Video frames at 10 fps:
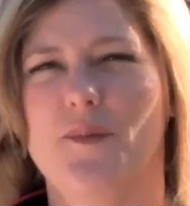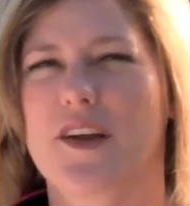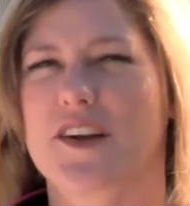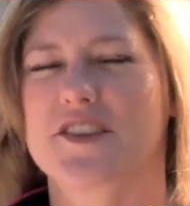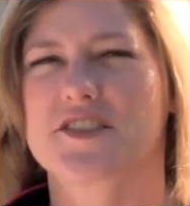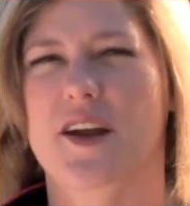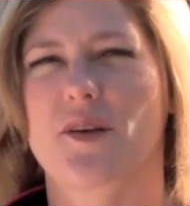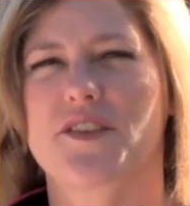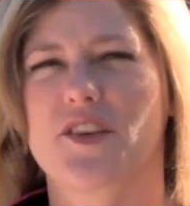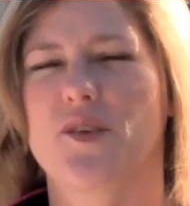I'm here to share
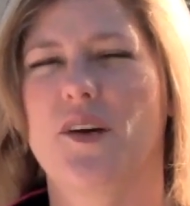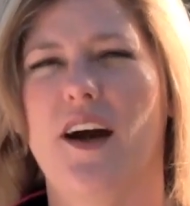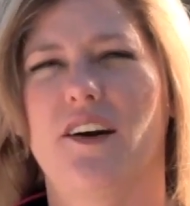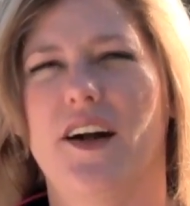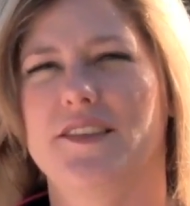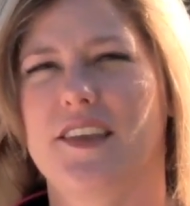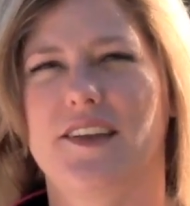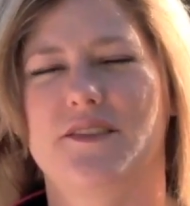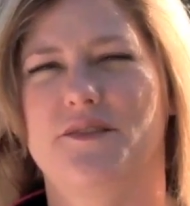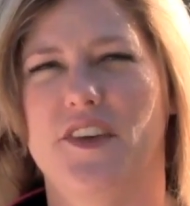with you how
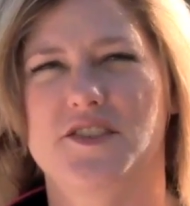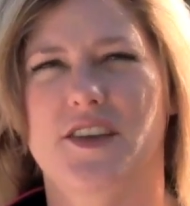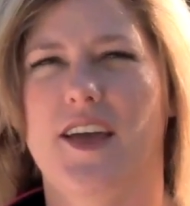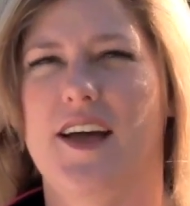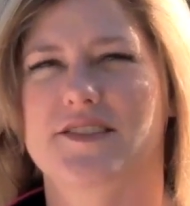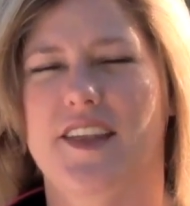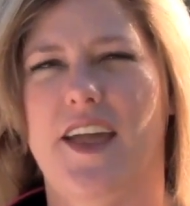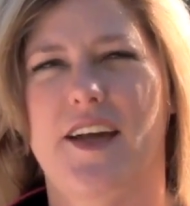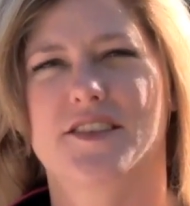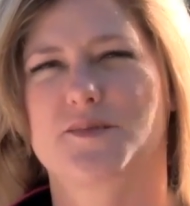hunting and fishing has
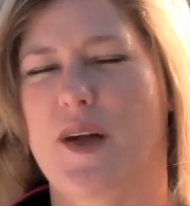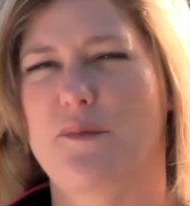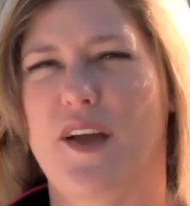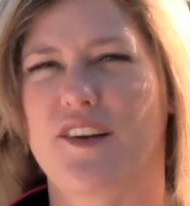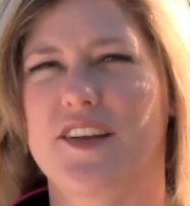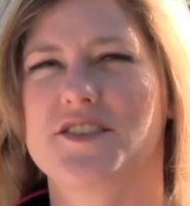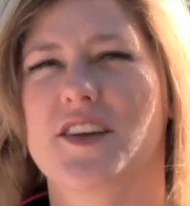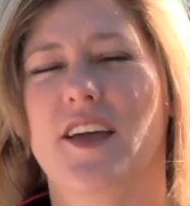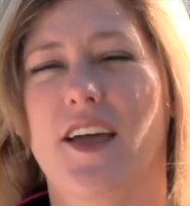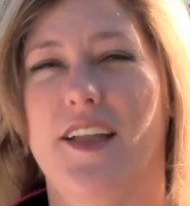enhanced my marriage,
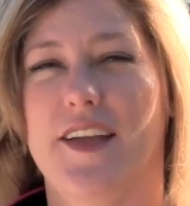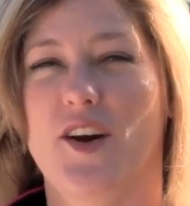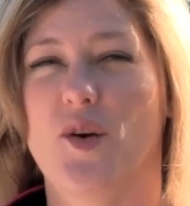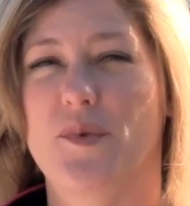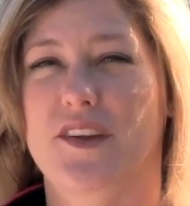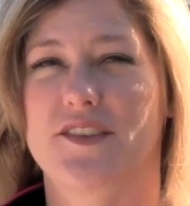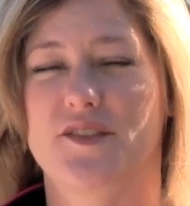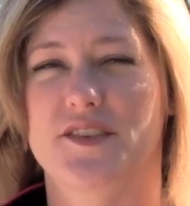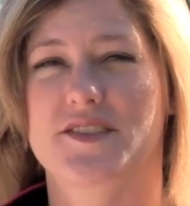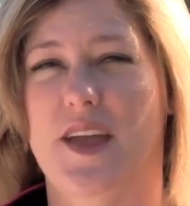and I hope it can
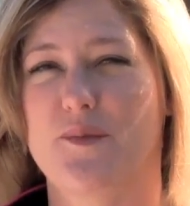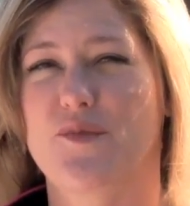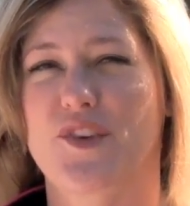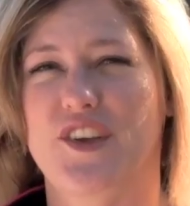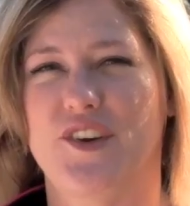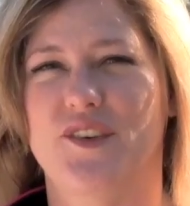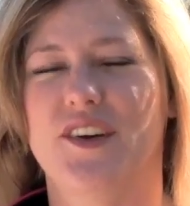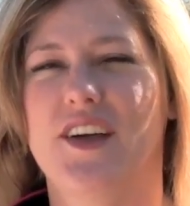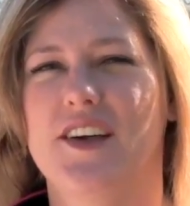do the same for you.